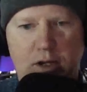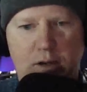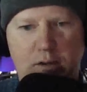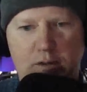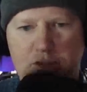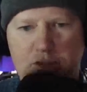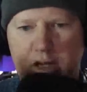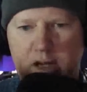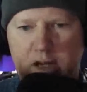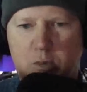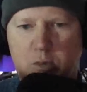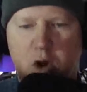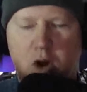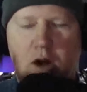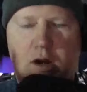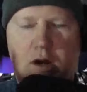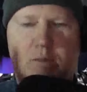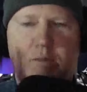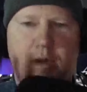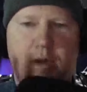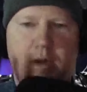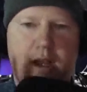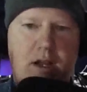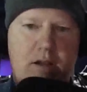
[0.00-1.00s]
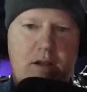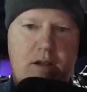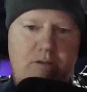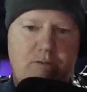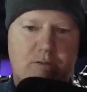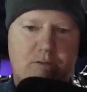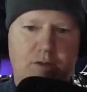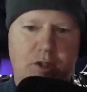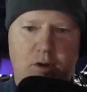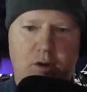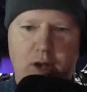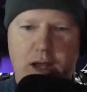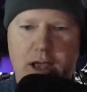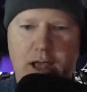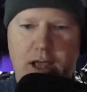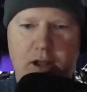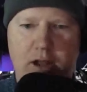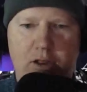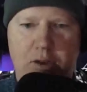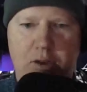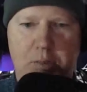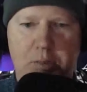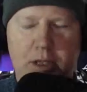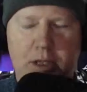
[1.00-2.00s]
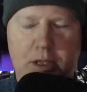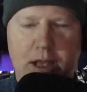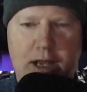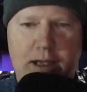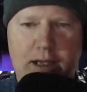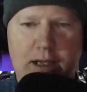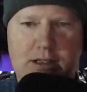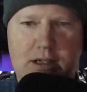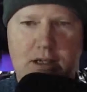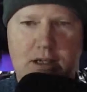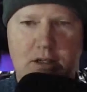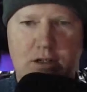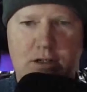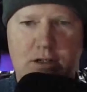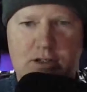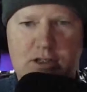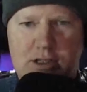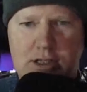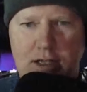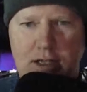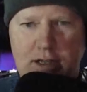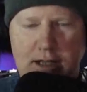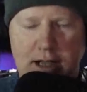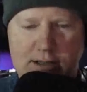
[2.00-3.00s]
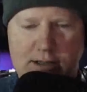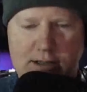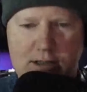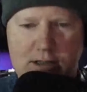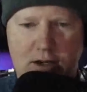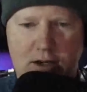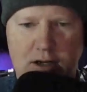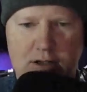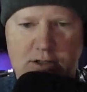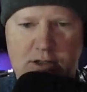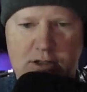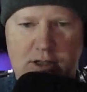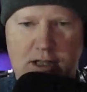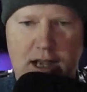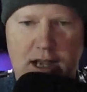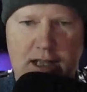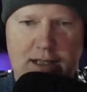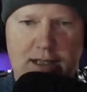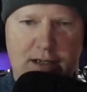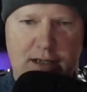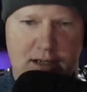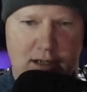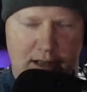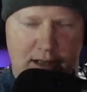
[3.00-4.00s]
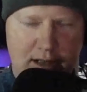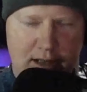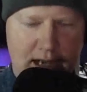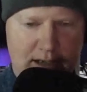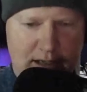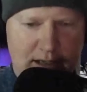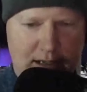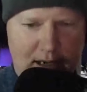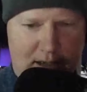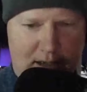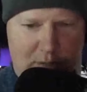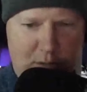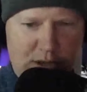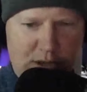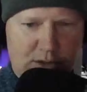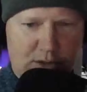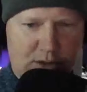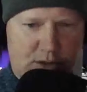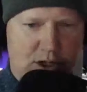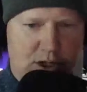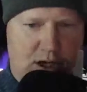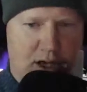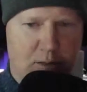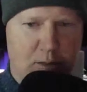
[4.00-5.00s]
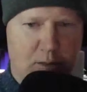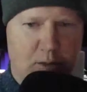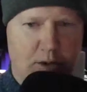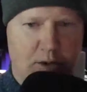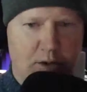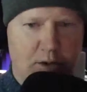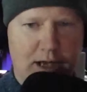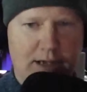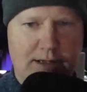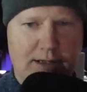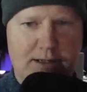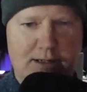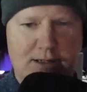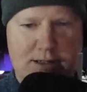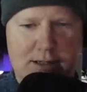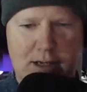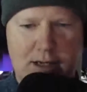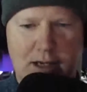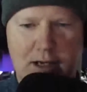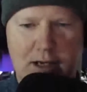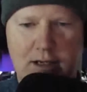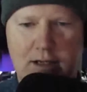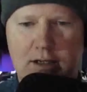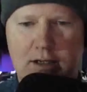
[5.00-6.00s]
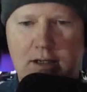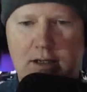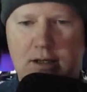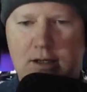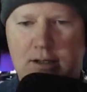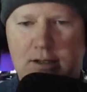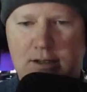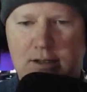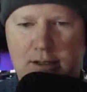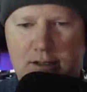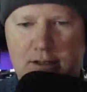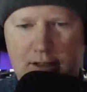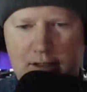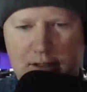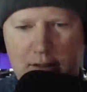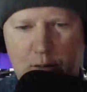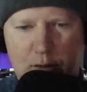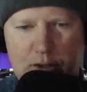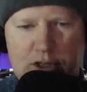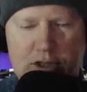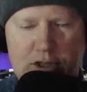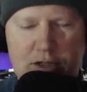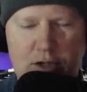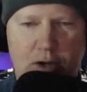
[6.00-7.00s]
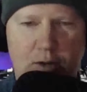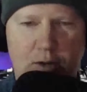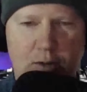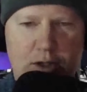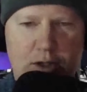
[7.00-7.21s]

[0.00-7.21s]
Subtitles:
Dean Martin may have, he had other plans. He couldn't sing that song, so they had to get Mr. Johnny Moonlight to sing it. Which song?